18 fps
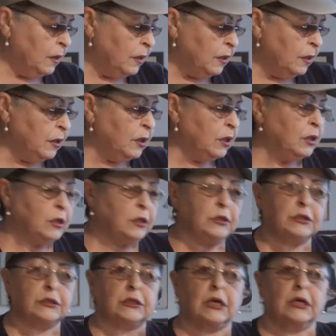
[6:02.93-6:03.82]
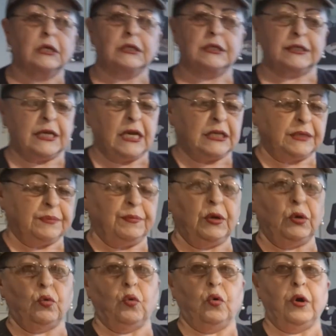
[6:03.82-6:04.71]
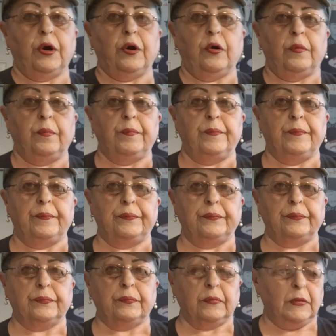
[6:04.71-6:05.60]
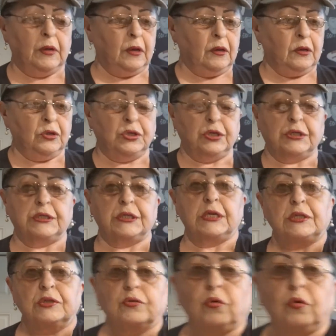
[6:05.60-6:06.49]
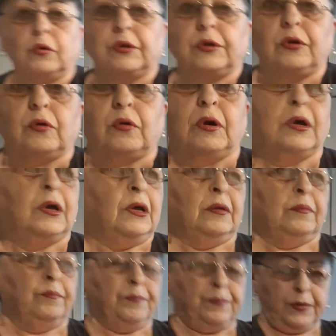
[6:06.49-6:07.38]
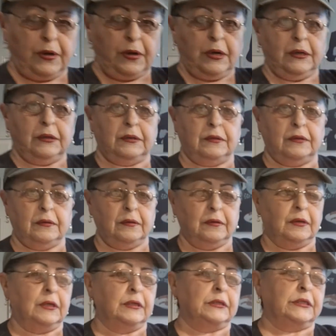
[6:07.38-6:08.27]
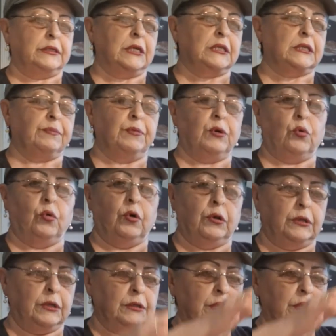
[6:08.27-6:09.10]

is sesame oil. It just says oil, but it's sesame oil in